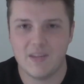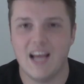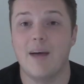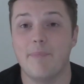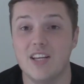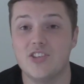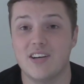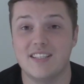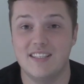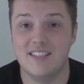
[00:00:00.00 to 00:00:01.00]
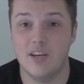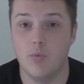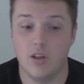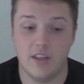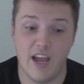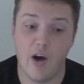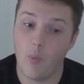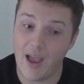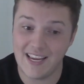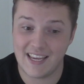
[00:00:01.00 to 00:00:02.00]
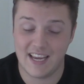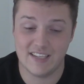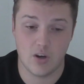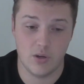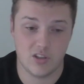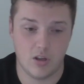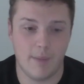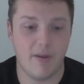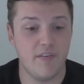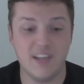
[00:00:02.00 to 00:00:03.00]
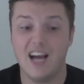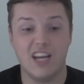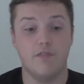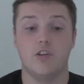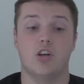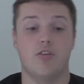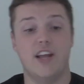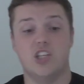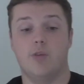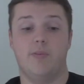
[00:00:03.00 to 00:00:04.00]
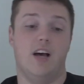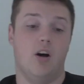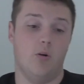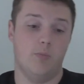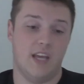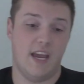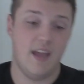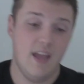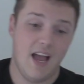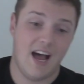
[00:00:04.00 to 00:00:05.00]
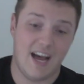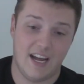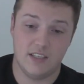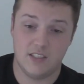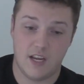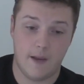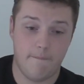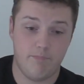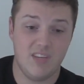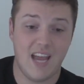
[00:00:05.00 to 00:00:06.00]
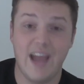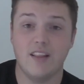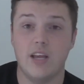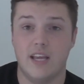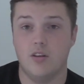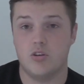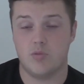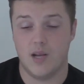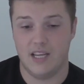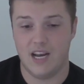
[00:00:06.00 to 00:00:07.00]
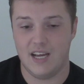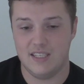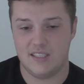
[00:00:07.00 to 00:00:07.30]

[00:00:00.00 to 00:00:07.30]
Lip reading: And I'd be interested to see what the away kit is going to look like. But I think Nike have done a great job with that home kit, and yeah, it looks really nice.